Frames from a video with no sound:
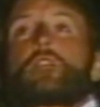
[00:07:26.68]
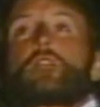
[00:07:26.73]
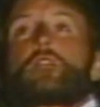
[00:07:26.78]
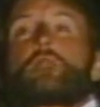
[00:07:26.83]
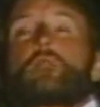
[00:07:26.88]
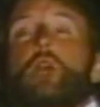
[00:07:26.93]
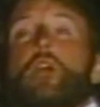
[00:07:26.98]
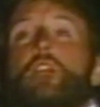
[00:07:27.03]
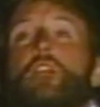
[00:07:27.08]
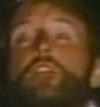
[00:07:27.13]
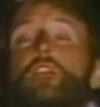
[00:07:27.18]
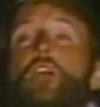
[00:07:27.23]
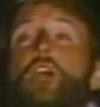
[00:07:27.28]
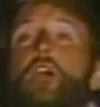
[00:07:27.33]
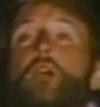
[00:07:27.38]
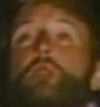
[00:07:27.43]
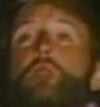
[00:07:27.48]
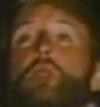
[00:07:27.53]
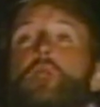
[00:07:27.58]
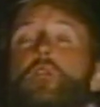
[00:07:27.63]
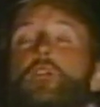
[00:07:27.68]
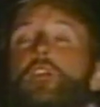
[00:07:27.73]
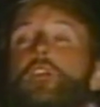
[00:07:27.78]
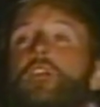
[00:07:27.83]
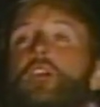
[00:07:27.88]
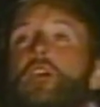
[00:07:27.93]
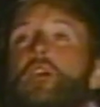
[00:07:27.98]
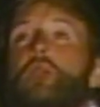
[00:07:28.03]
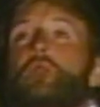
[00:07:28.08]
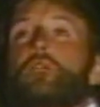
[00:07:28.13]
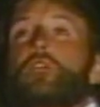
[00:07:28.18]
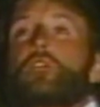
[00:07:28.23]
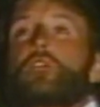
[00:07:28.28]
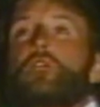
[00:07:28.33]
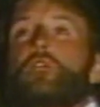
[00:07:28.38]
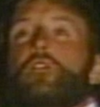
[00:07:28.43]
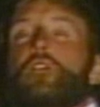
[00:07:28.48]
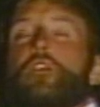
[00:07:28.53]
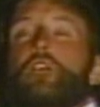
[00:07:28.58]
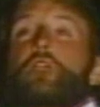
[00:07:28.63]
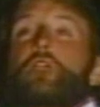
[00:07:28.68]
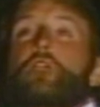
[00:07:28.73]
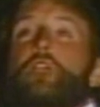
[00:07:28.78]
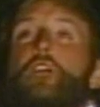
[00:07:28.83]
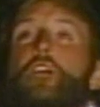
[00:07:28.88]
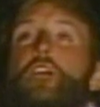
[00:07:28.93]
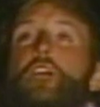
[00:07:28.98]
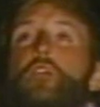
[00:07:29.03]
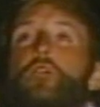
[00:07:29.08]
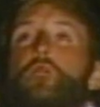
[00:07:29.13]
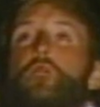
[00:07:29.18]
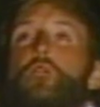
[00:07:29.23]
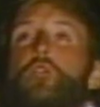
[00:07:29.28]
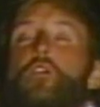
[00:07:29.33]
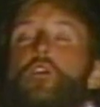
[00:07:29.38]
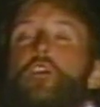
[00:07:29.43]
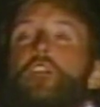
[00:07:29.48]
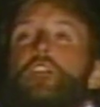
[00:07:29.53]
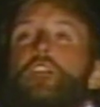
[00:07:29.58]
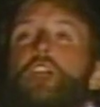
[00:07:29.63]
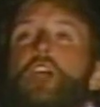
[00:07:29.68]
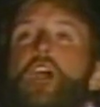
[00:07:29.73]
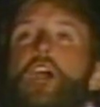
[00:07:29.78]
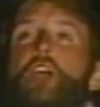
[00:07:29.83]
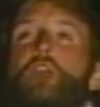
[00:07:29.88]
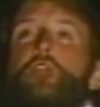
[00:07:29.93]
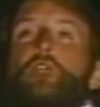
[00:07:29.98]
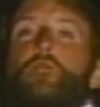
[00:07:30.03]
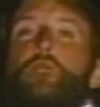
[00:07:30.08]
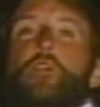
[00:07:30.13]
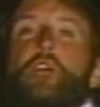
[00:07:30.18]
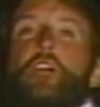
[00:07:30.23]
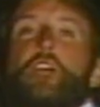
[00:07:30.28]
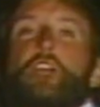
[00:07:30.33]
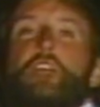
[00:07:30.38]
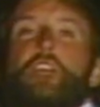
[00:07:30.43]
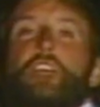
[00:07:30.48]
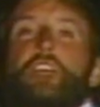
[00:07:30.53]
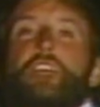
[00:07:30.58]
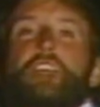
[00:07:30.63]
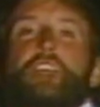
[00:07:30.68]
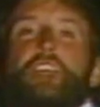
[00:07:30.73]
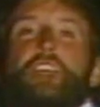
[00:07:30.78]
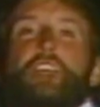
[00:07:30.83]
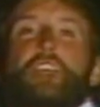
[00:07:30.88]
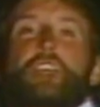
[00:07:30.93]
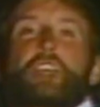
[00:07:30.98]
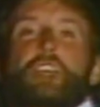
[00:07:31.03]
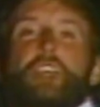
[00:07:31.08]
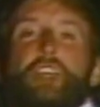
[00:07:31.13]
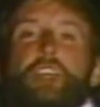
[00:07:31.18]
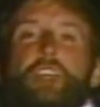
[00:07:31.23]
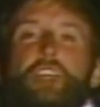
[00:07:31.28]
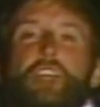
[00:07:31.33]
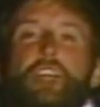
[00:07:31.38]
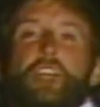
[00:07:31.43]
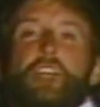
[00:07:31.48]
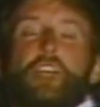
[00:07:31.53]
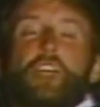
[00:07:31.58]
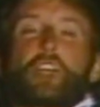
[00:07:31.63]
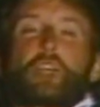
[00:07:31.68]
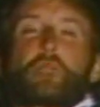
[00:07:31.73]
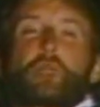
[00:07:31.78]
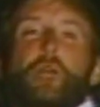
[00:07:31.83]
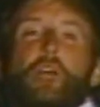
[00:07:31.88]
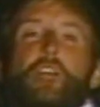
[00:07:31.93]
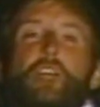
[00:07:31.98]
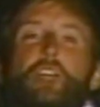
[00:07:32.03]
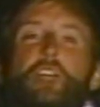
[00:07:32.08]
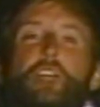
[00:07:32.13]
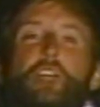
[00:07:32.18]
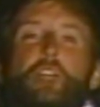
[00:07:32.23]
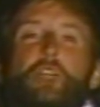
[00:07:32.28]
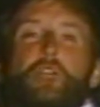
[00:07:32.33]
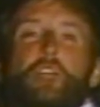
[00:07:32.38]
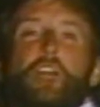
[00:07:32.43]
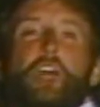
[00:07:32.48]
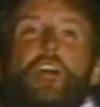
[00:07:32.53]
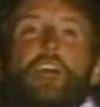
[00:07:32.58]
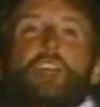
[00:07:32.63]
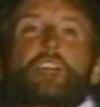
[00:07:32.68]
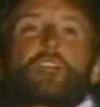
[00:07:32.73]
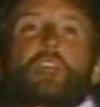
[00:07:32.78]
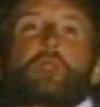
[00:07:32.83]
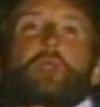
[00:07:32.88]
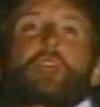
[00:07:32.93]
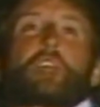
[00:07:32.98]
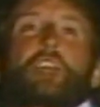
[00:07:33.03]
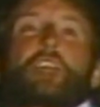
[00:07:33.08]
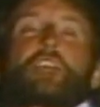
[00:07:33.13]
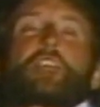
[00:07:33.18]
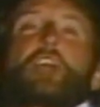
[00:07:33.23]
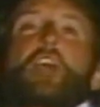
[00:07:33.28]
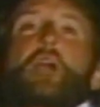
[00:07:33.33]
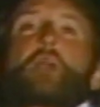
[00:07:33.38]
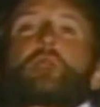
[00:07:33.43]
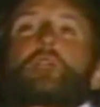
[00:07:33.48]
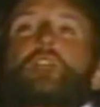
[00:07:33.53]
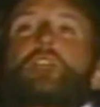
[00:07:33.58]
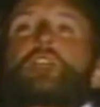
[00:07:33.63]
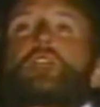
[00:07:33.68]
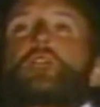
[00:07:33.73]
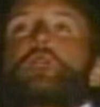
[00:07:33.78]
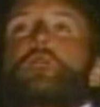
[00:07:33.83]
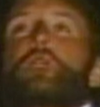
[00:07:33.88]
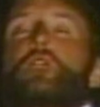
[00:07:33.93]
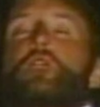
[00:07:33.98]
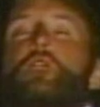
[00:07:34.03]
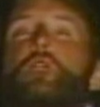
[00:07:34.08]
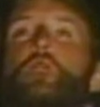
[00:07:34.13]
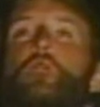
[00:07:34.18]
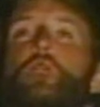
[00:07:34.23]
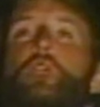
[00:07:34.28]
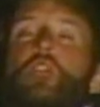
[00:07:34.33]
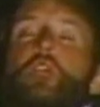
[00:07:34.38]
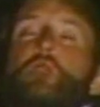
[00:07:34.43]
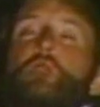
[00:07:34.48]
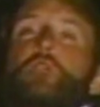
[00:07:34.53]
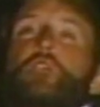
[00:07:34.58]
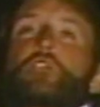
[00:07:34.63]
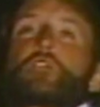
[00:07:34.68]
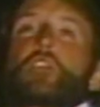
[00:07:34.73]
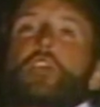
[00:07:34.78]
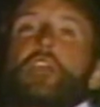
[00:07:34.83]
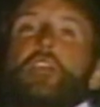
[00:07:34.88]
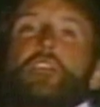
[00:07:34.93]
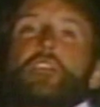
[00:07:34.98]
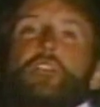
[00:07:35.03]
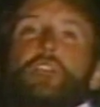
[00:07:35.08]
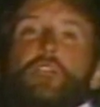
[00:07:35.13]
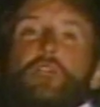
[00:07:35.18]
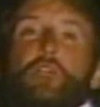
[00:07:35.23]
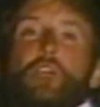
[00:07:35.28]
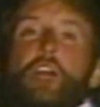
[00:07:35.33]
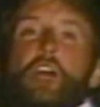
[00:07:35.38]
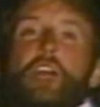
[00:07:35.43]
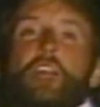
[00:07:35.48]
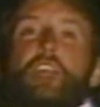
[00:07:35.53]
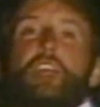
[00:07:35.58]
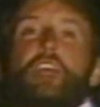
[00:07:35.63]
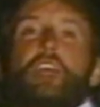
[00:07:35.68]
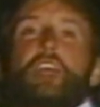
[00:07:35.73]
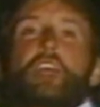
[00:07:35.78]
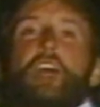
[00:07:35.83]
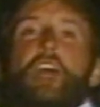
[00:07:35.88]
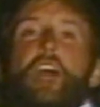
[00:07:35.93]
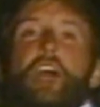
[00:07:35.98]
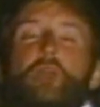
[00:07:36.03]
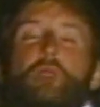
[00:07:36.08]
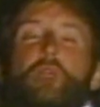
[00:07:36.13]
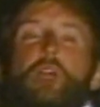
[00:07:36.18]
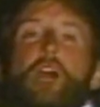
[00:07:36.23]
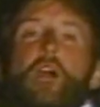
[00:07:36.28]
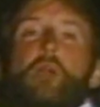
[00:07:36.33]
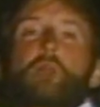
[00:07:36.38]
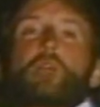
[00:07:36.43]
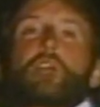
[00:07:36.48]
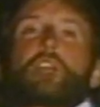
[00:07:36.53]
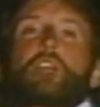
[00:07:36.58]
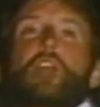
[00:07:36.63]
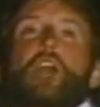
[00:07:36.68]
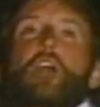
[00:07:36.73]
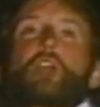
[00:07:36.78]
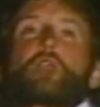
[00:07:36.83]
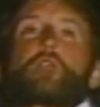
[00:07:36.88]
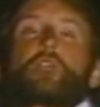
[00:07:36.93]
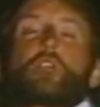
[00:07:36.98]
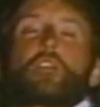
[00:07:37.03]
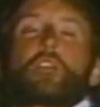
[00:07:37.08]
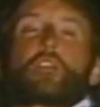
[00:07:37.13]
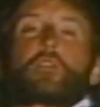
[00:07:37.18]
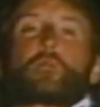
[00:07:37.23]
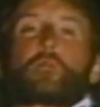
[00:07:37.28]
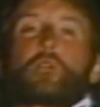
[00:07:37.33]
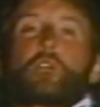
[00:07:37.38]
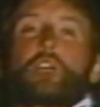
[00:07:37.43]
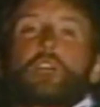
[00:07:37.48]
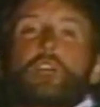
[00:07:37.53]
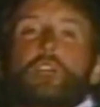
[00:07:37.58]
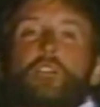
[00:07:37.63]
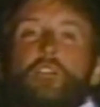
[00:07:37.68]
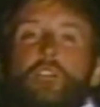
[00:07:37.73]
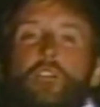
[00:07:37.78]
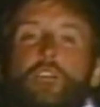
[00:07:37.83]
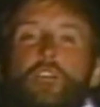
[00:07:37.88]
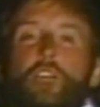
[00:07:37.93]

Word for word: by the time morning comes, if if uh, we're all alive and well, then then all the better. And if not, something has happened. We, we, then we're changed. Fine, I'm, I'll be glad for the experience.